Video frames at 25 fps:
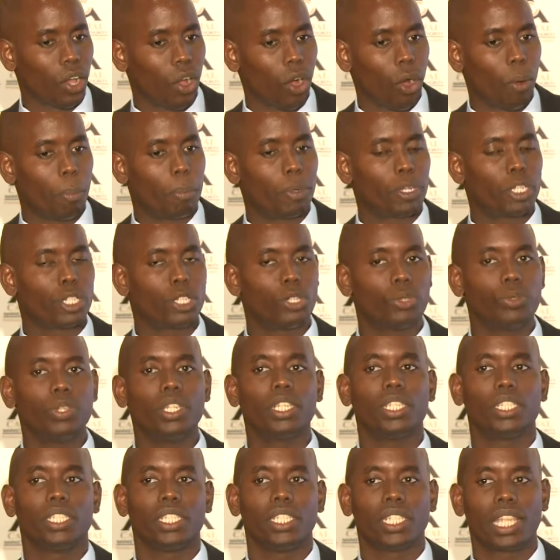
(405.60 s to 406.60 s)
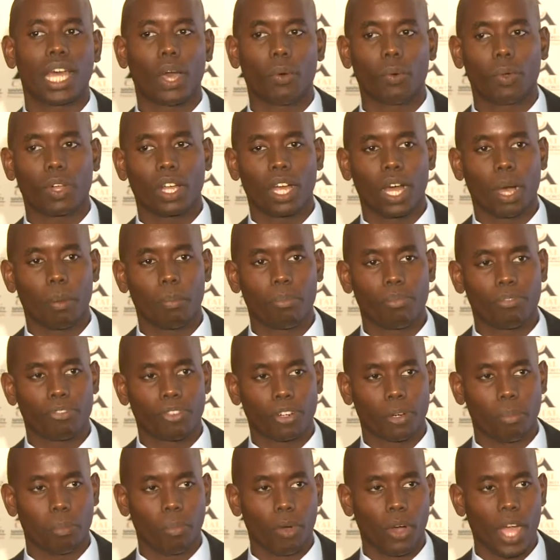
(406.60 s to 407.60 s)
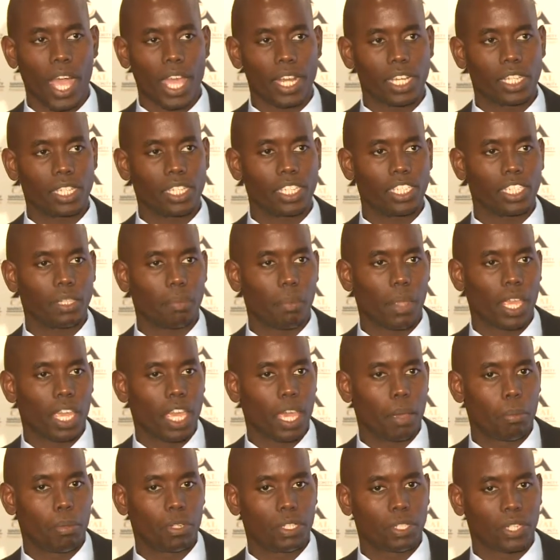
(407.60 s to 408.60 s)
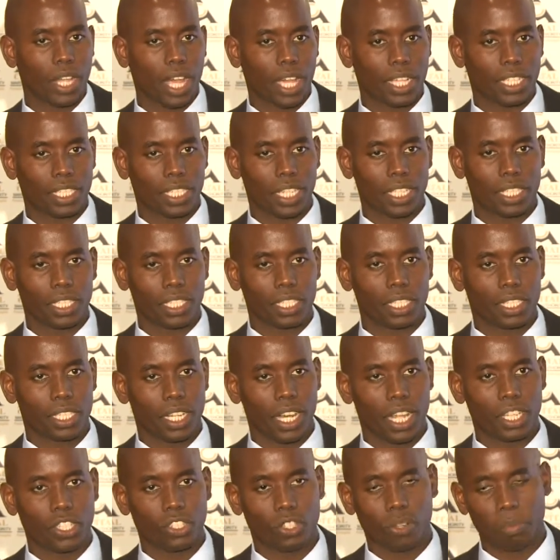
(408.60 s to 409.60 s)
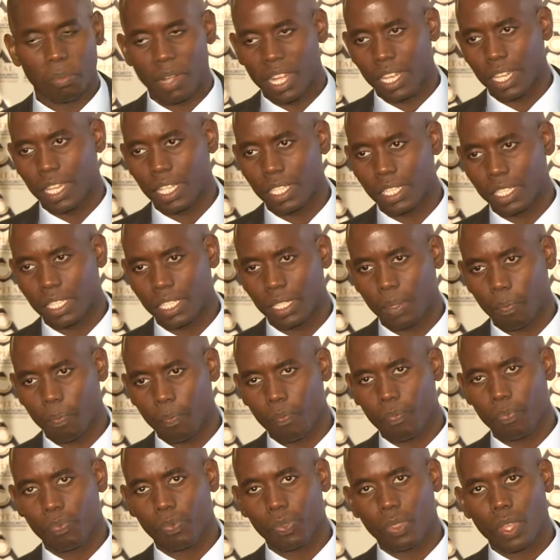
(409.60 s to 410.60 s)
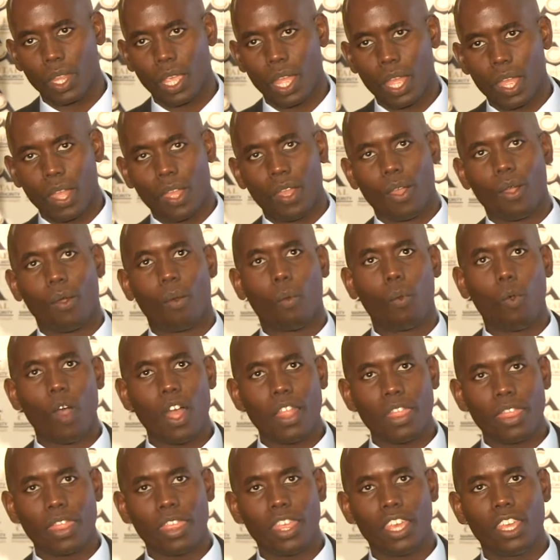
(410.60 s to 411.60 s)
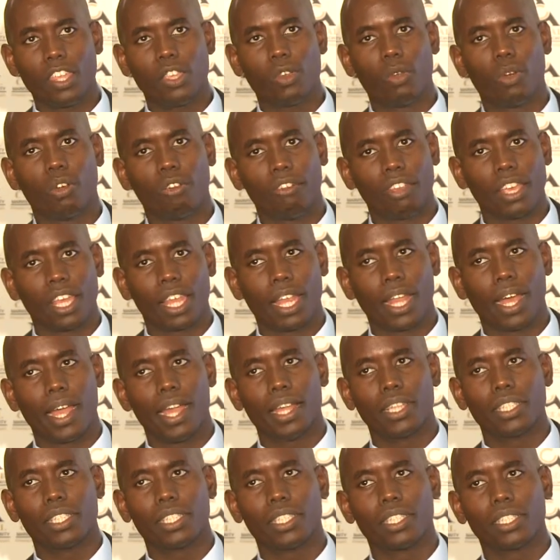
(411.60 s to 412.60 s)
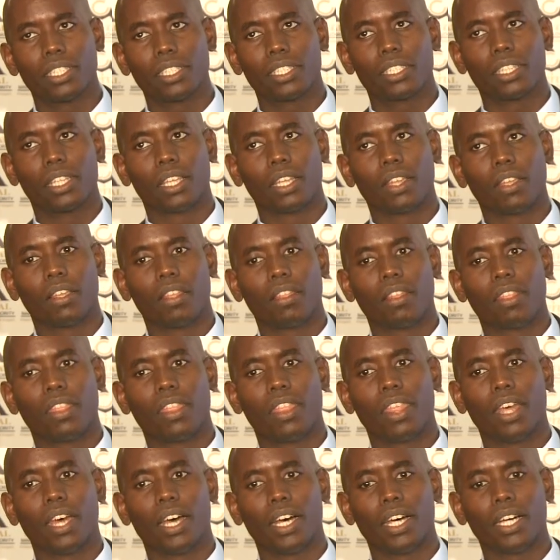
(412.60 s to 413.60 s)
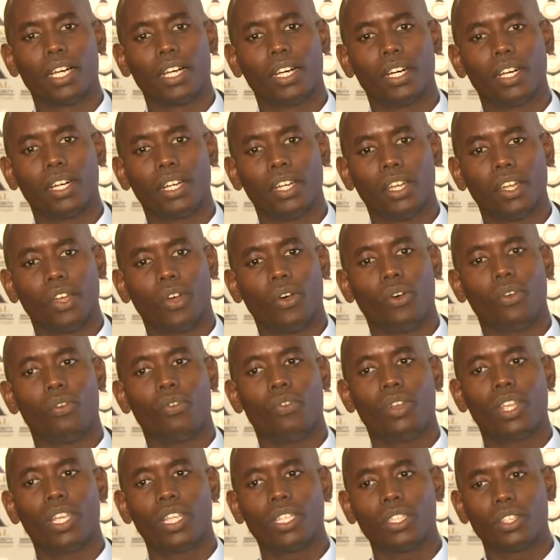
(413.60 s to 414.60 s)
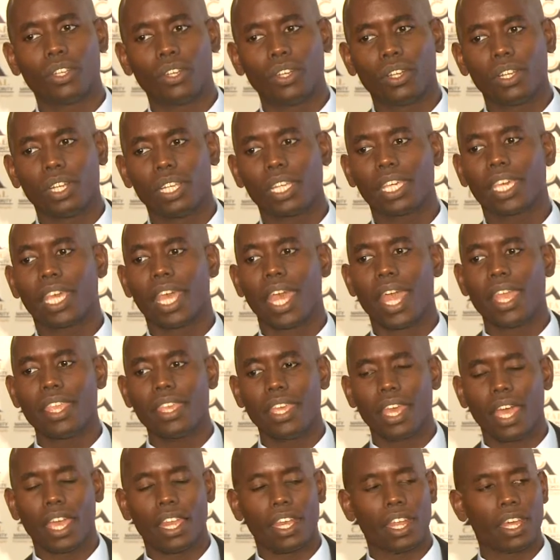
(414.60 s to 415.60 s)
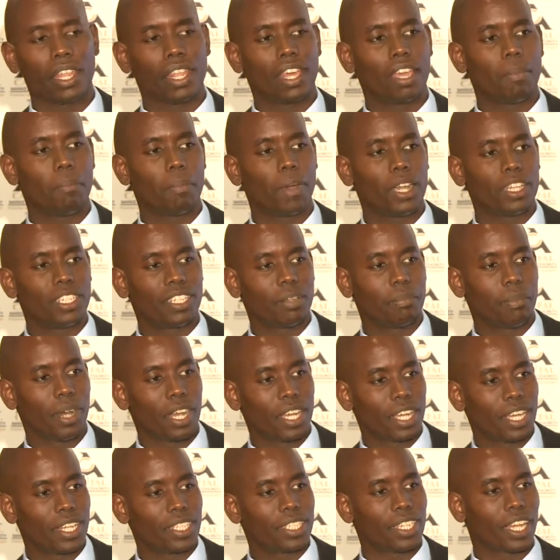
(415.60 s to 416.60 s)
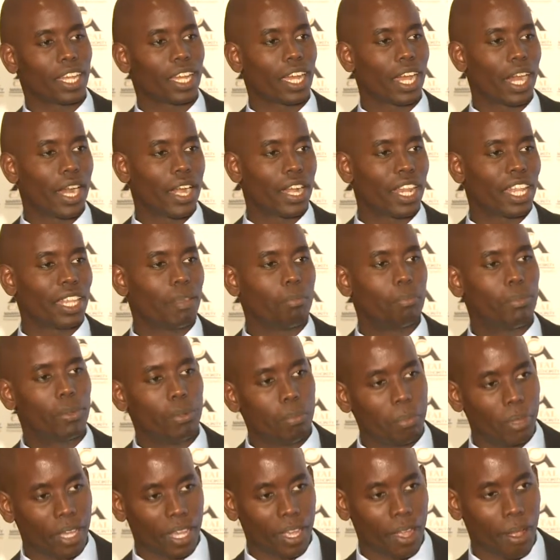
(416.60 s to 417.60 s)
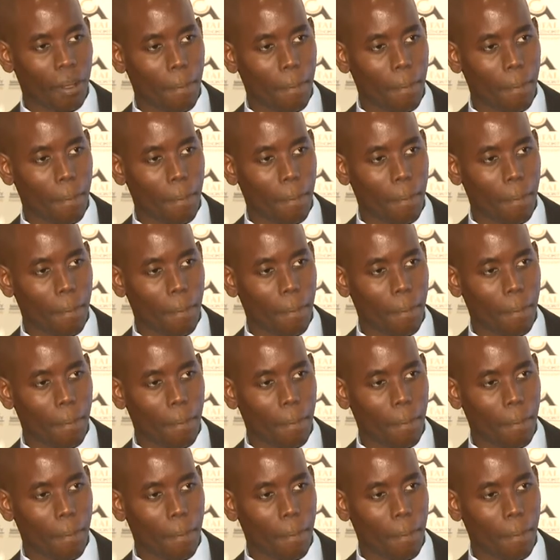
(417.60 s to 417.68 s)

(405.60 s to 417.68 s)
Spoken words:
opportunity that will come from more entities being able to access international markets, one thing you'll realize is the reason Kenya and other emerging markets are currently booming